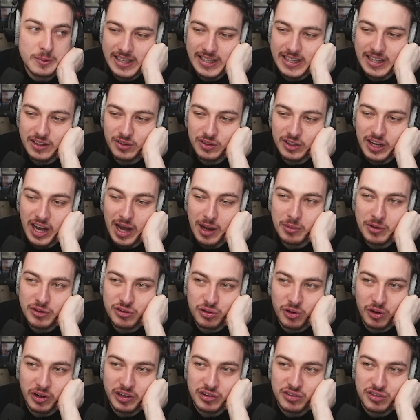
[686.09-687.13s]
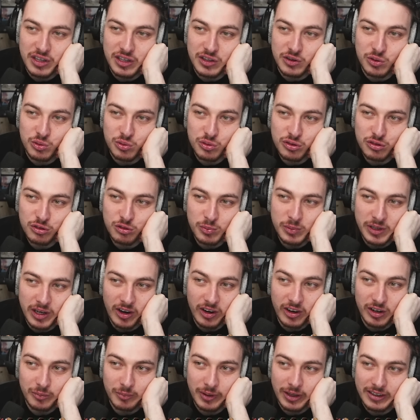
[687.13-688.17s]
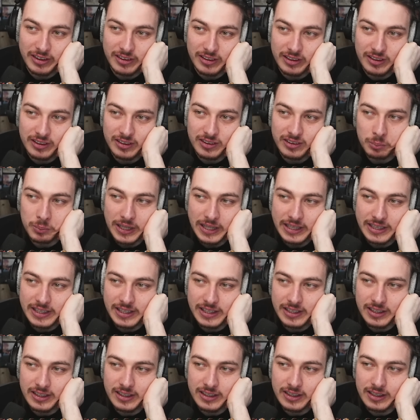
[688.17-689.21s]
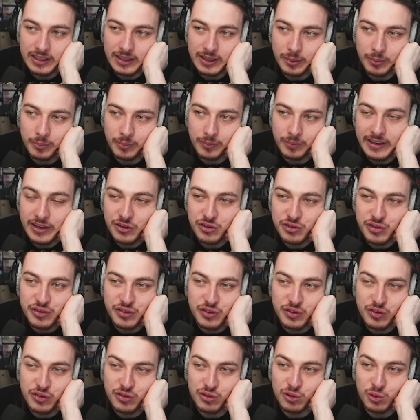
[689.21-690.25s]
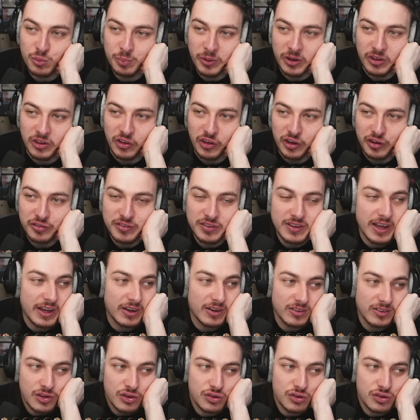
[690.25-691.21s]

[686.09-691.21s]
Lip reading: And then Gamma Charge, it used to be hard meta, but I think it's just super nerfed now.